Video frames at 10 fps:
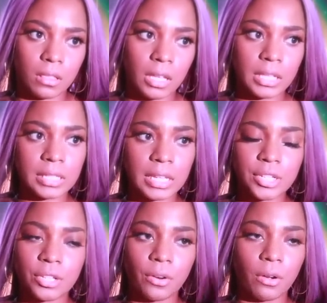and to
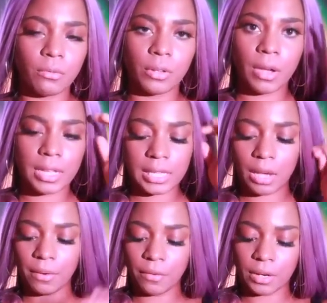each their own, you guys,
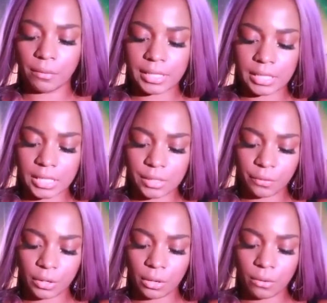however it resonates
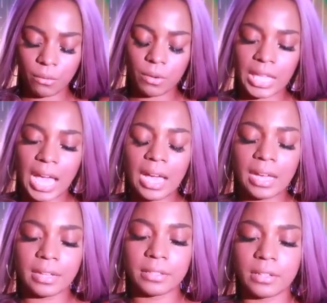for you.
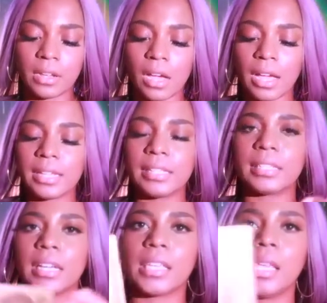Yeah,
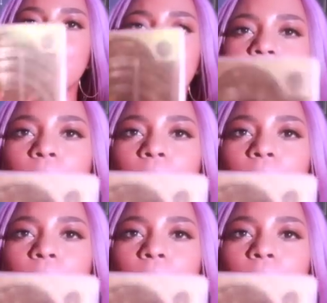guys, I keep seeing